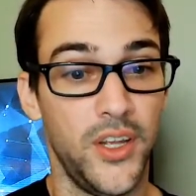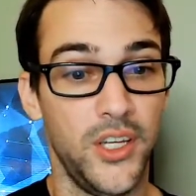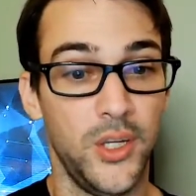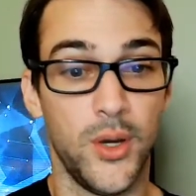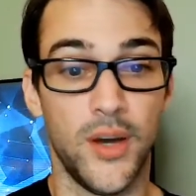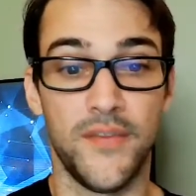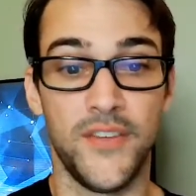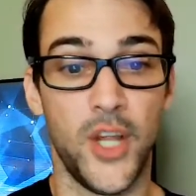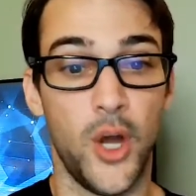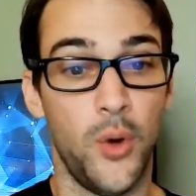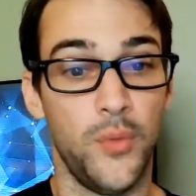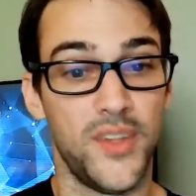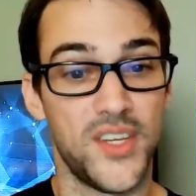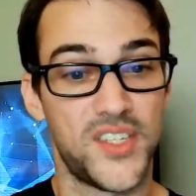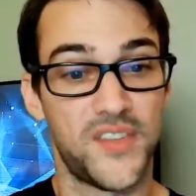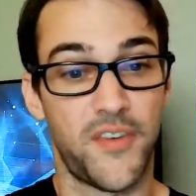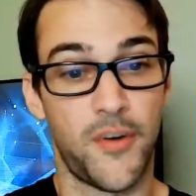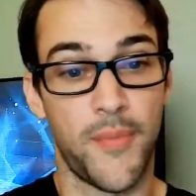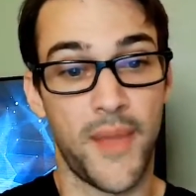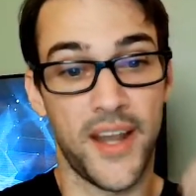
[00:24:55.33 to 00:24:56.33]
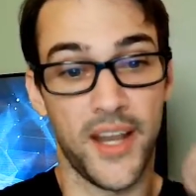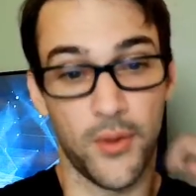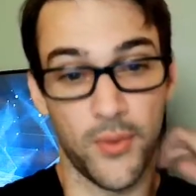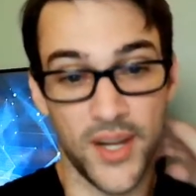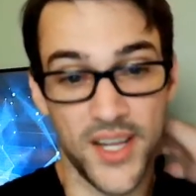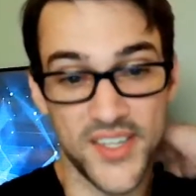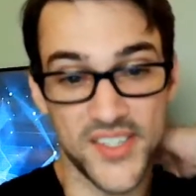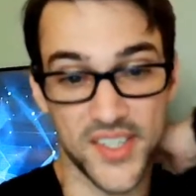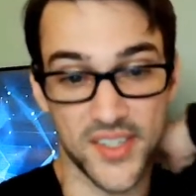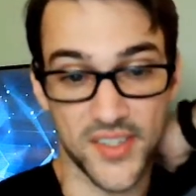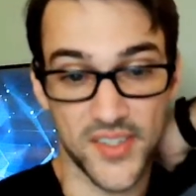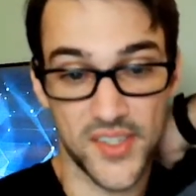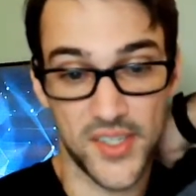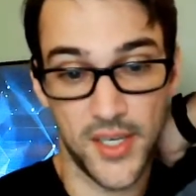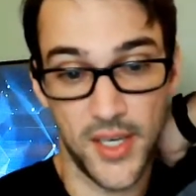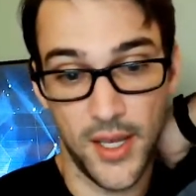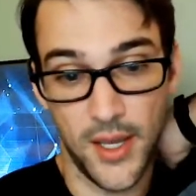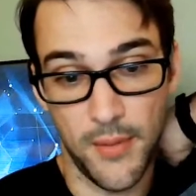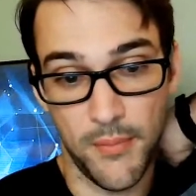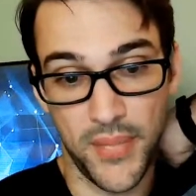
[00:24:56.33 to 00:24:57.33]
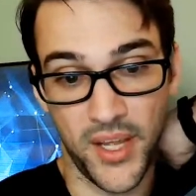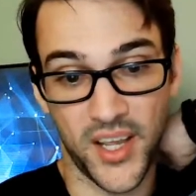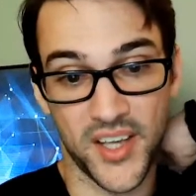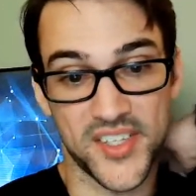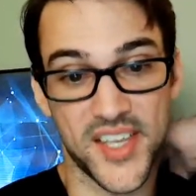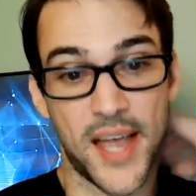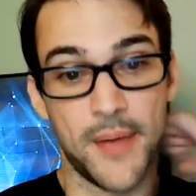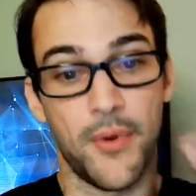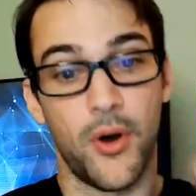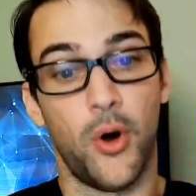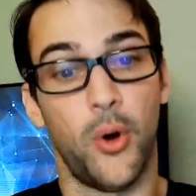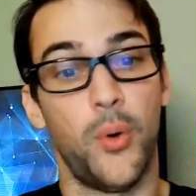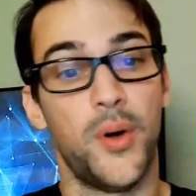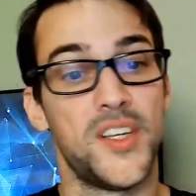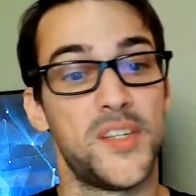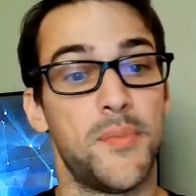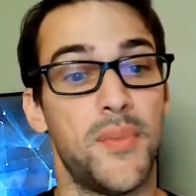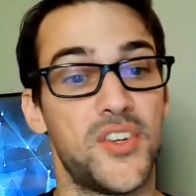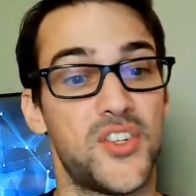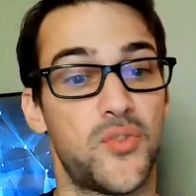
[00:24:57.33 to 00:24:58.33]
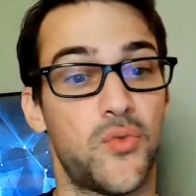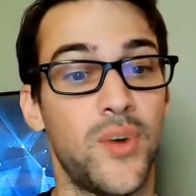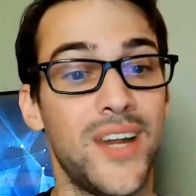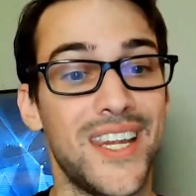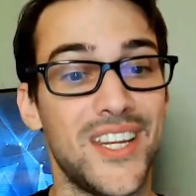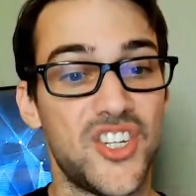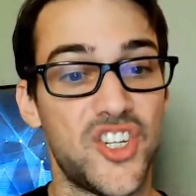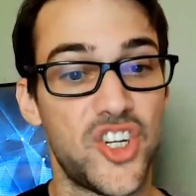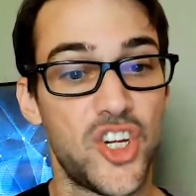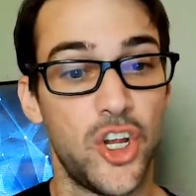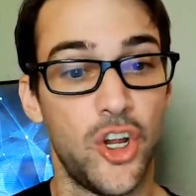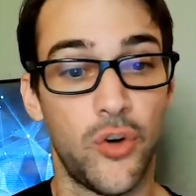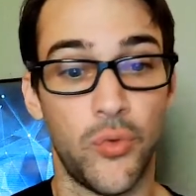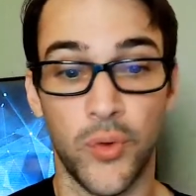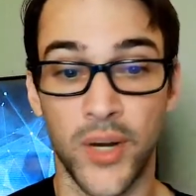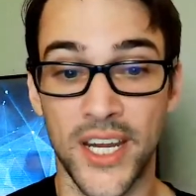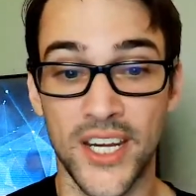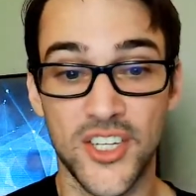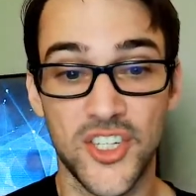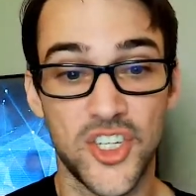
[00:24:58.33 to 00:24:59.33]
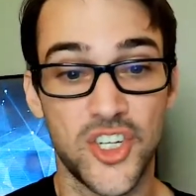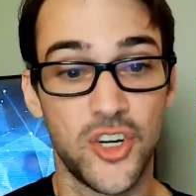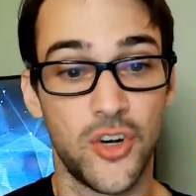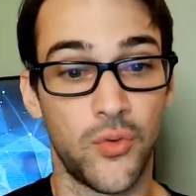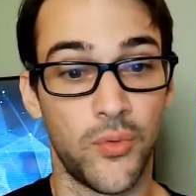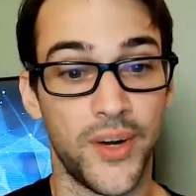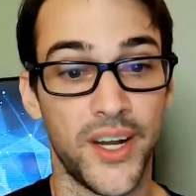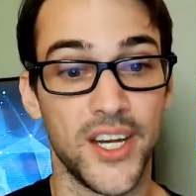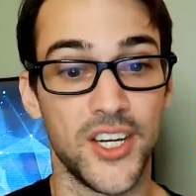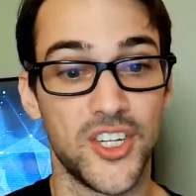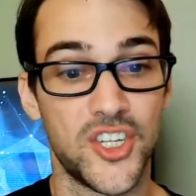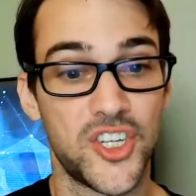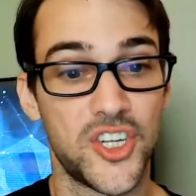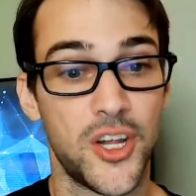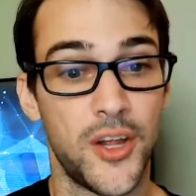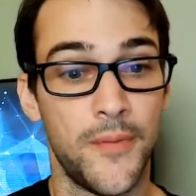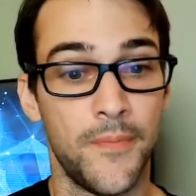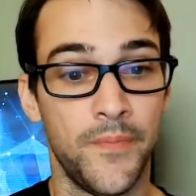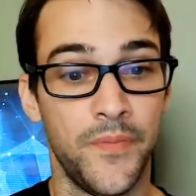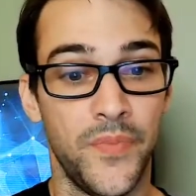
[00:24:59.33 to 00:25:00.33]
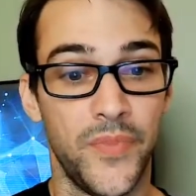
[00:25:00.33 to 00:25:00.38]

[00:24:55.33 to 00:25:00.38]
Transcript: You have known this for many reasons, because I always must reach, reach, reach.